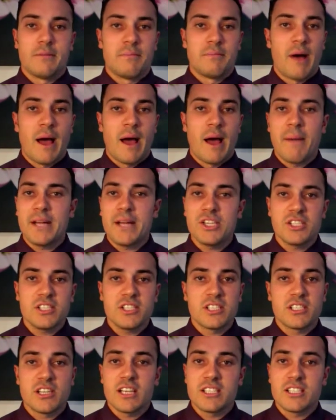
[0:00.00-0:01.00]
I might just
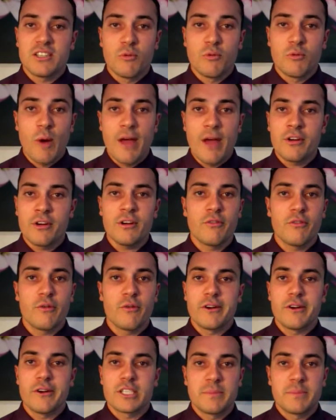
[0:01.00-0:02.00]
discuss the weather if we
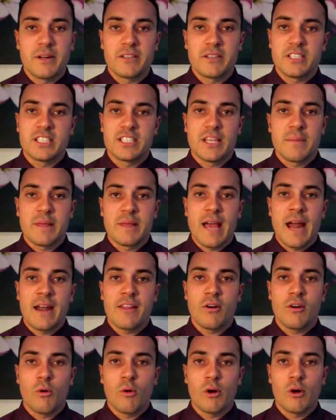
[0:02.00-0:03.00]
were experiencing something out of
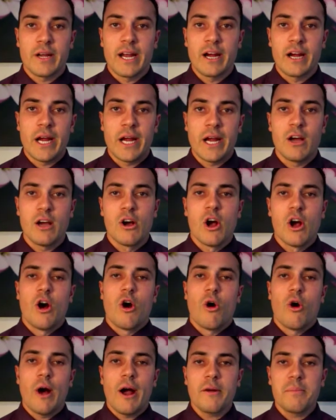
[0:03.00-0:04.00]
the ordinary,
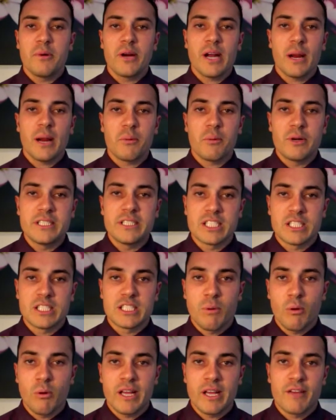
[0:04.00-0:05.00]
or I would bring up recent
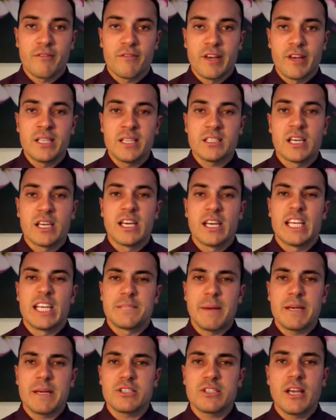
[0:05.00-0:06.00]
sporting events,
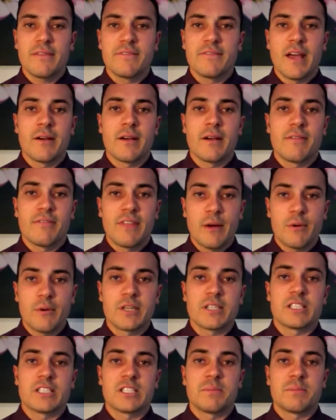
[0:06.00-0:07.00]
especially if they were
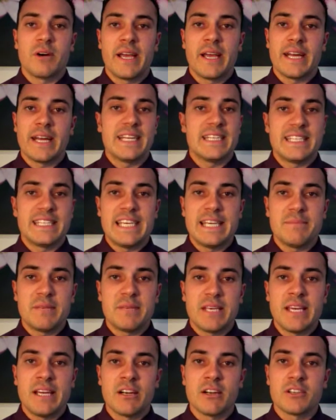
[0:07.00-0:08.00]
displaying any team
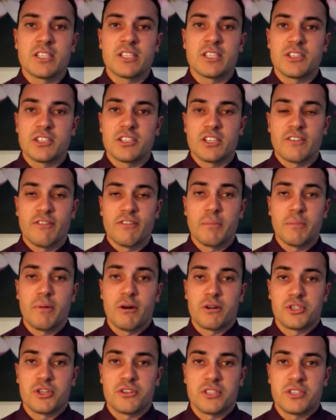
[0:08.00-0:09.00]
gear such as a
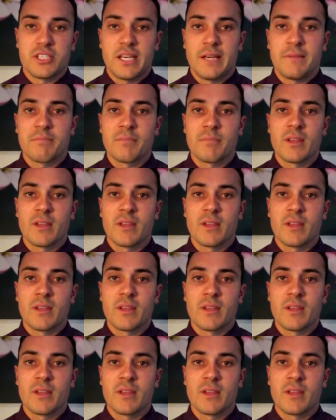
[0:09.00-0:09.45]
football jersey.